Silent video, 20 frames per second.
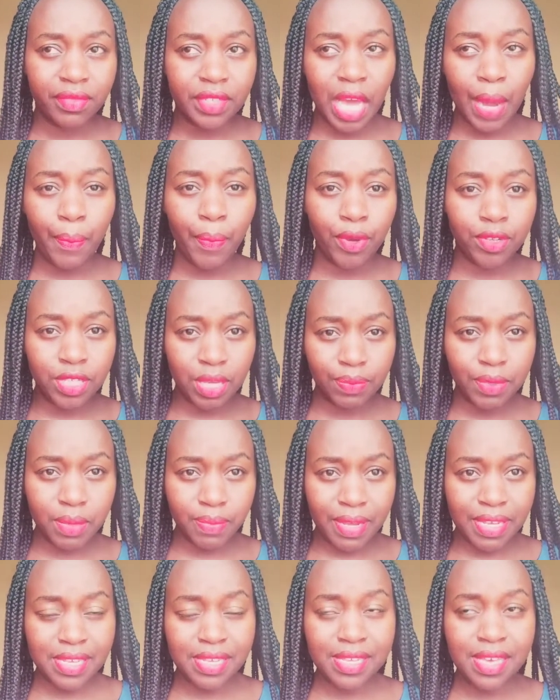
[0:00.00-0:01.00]
upper
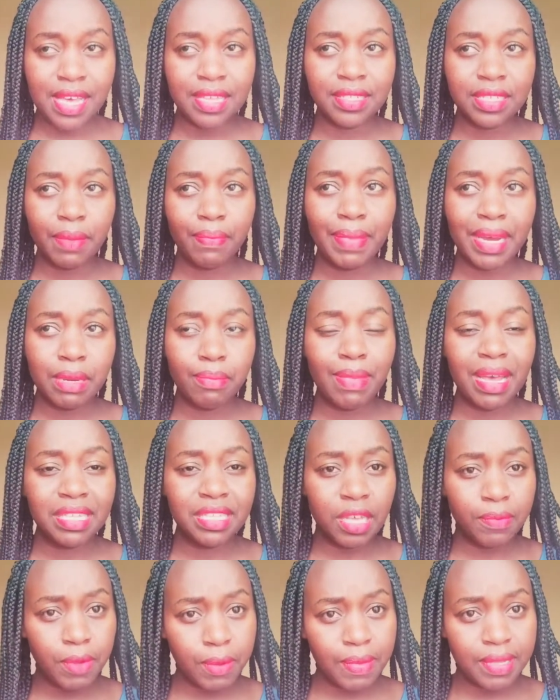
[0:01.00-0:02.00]
September Kianza, but by
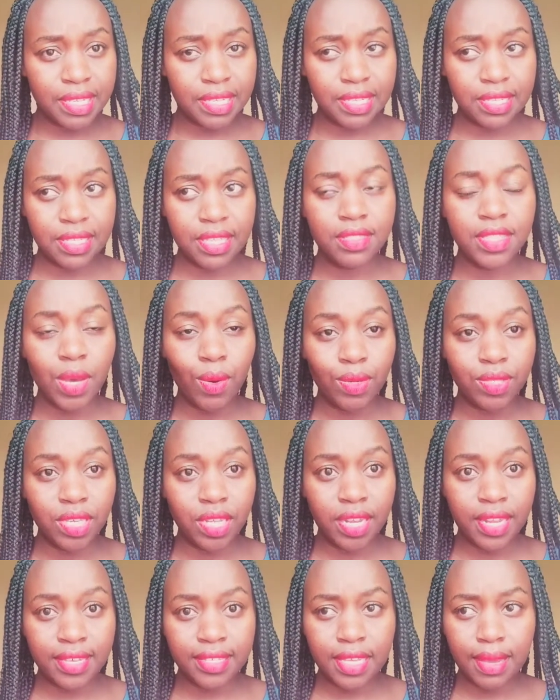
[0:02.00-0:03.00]
September 16 there was
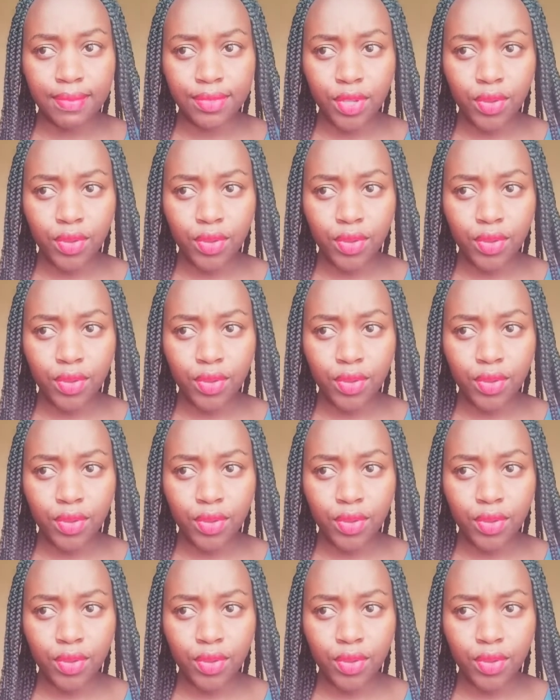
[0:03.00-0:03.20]
an exam.